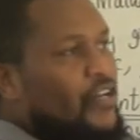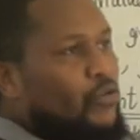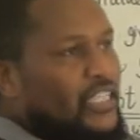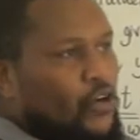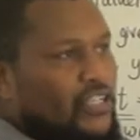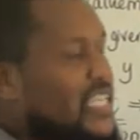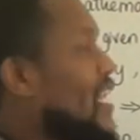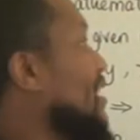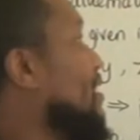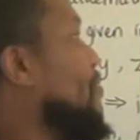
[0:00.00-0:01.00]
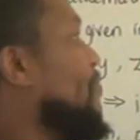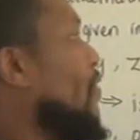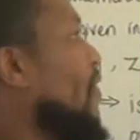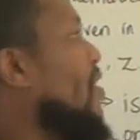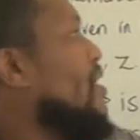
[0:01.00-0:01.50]
It was a constant
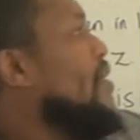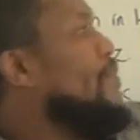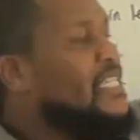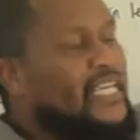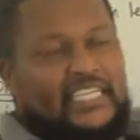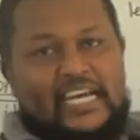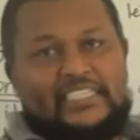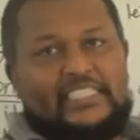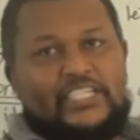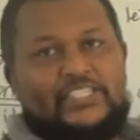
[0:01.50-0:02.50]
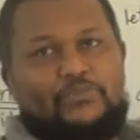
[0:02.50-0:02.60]
before, but here it has changed